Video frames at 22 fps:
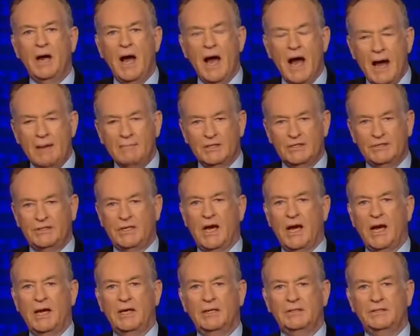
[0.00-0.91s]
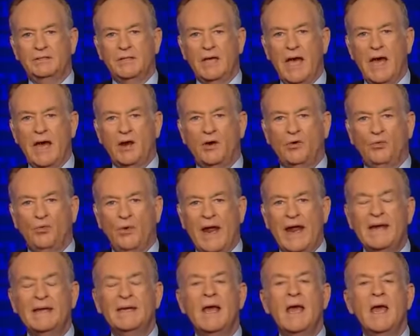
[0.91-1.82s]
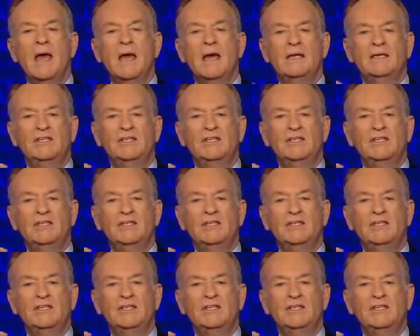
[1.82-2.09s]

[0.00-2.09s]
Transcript: homicides at a rate